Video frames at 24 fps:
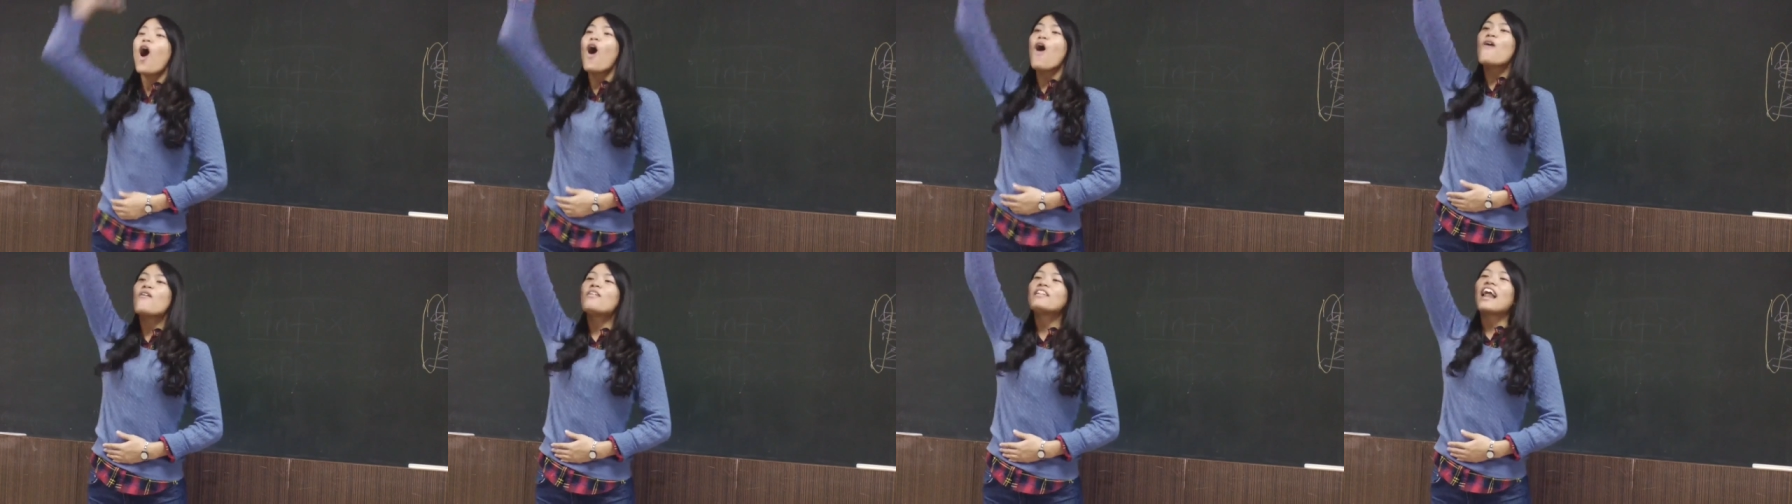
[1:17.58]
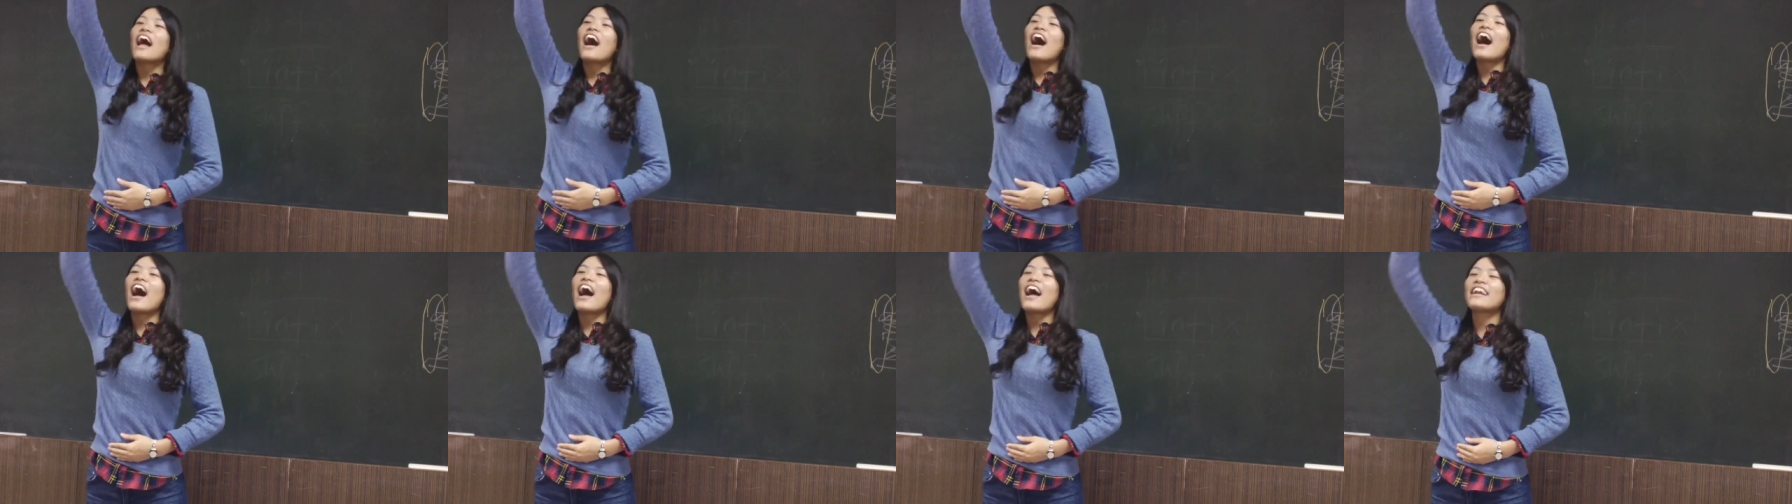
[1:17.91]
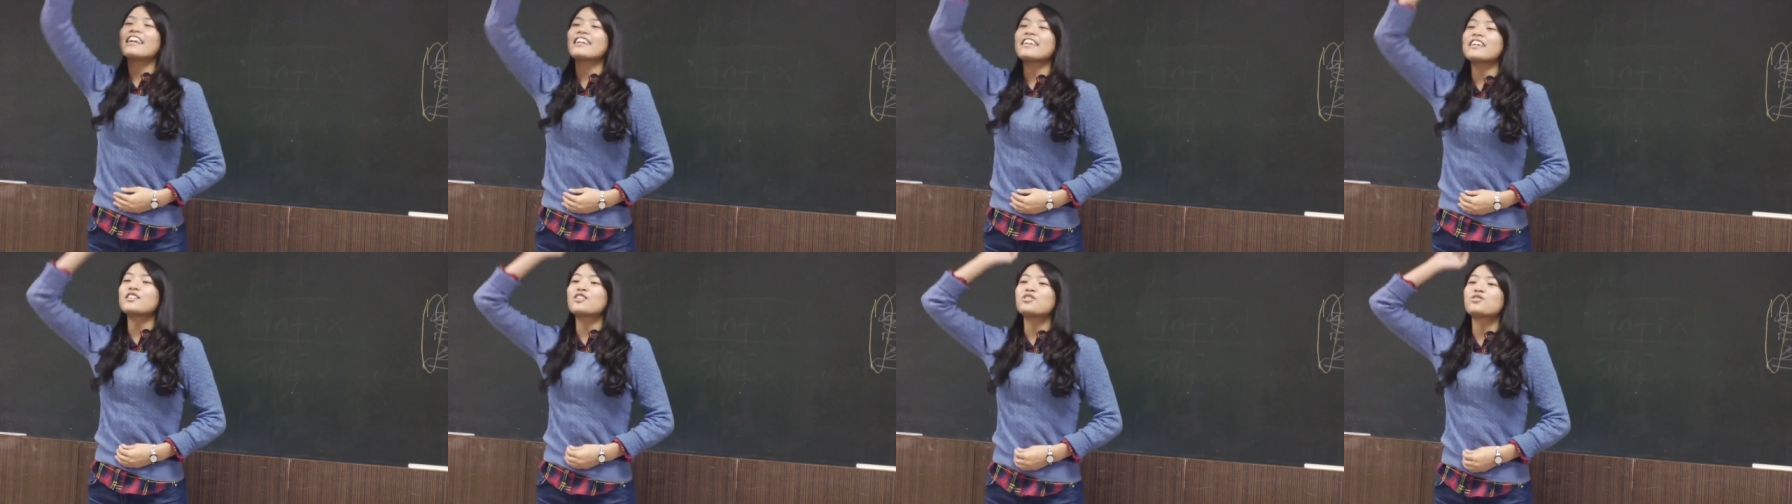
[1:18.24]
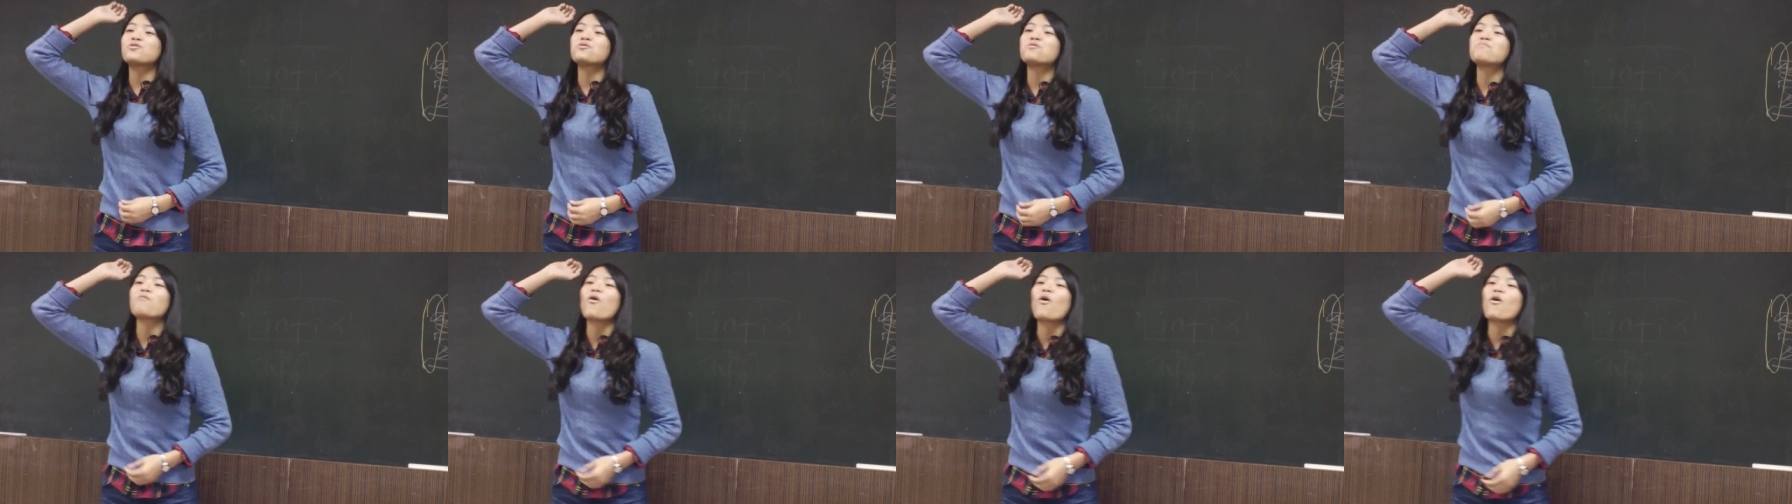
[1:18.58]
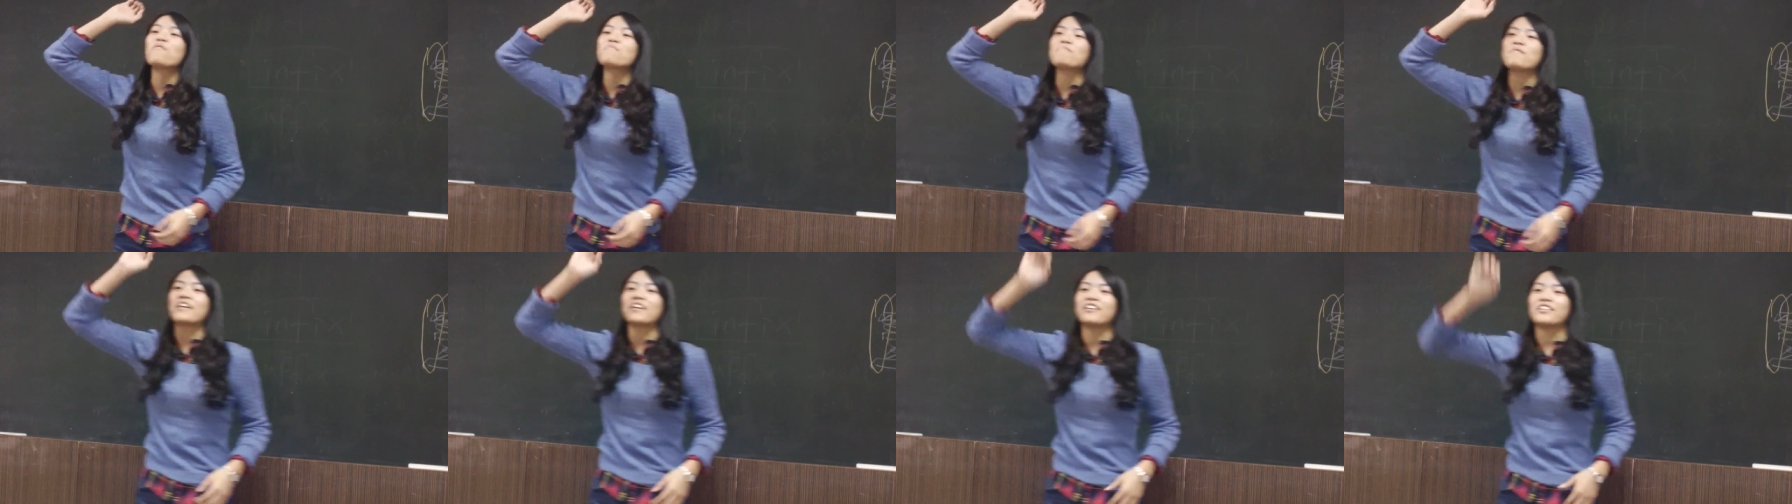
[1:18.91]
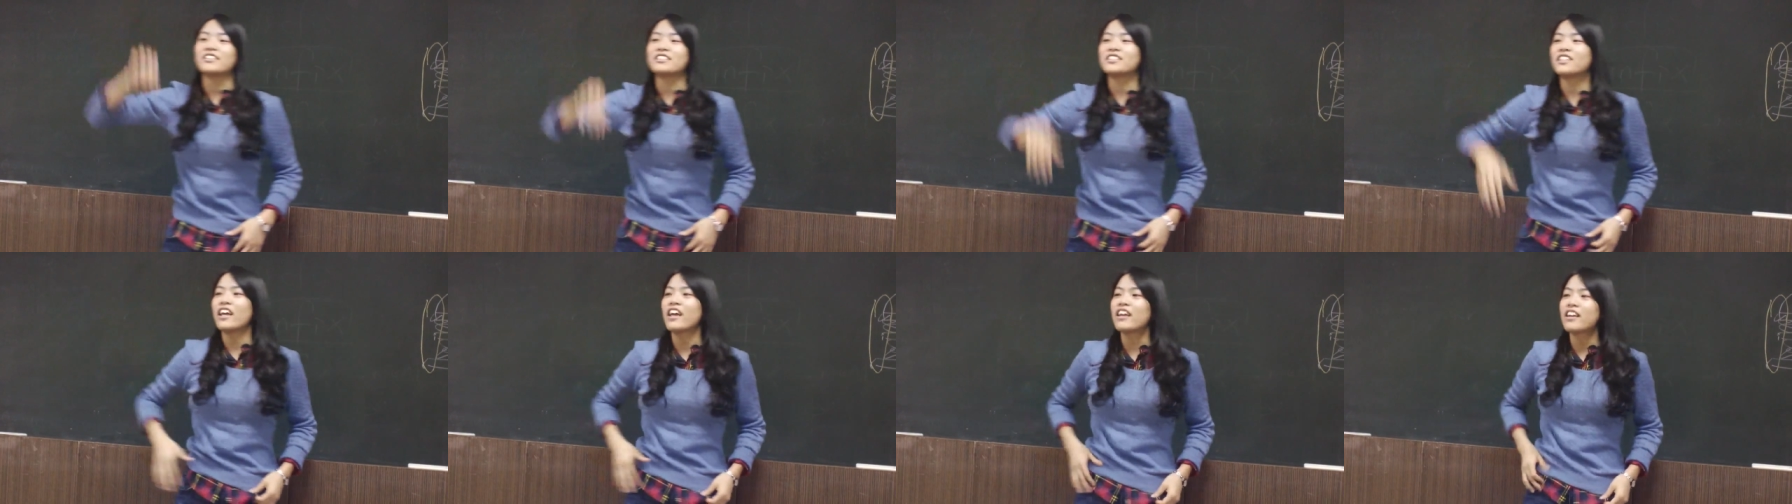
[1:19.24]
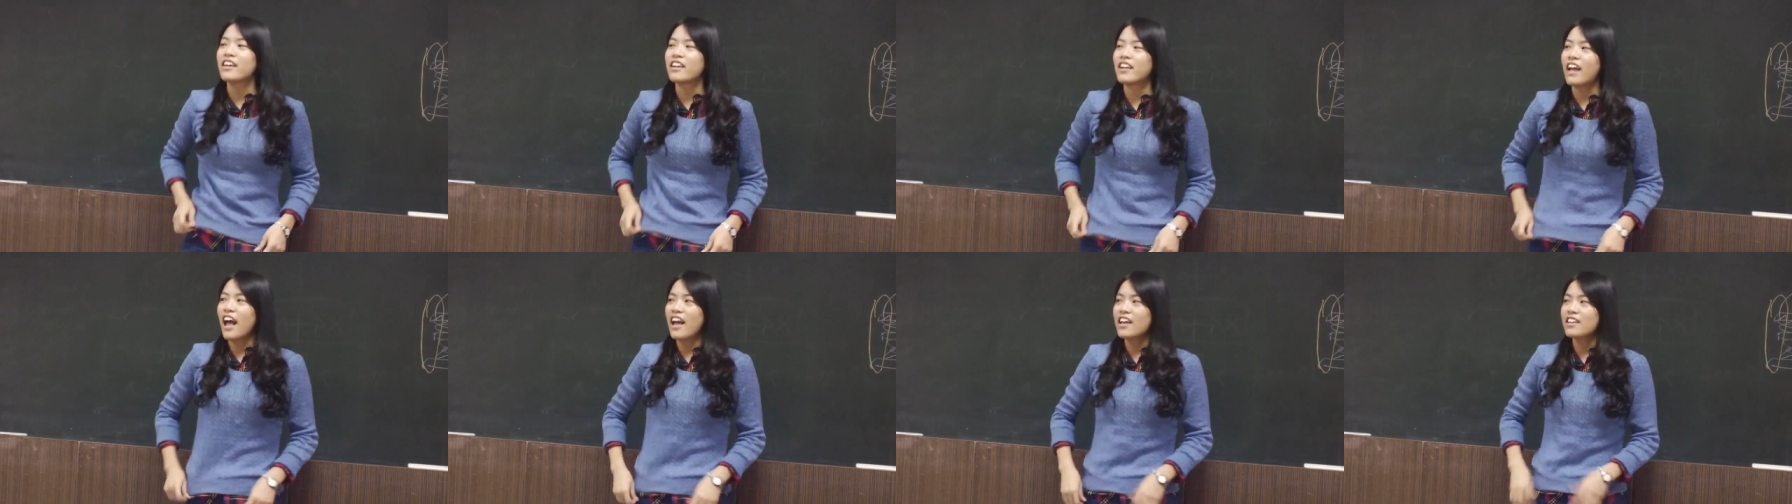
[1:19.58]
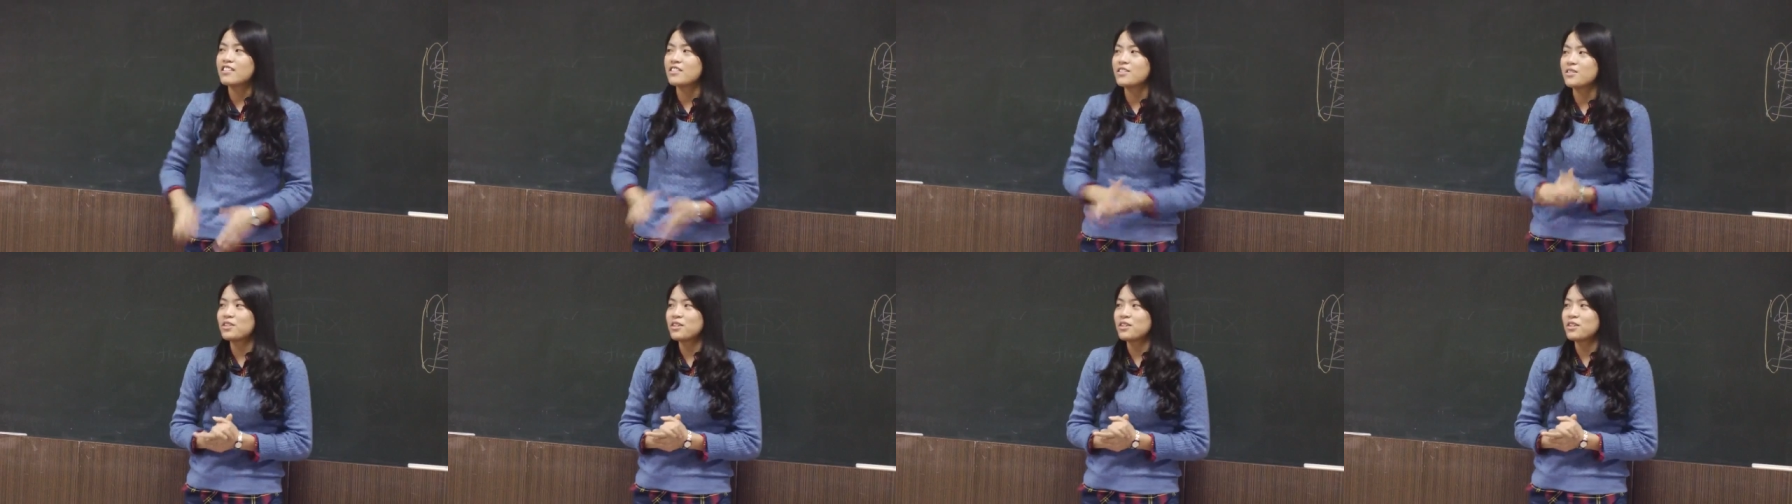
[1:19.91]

Hola, I need two more beers and then I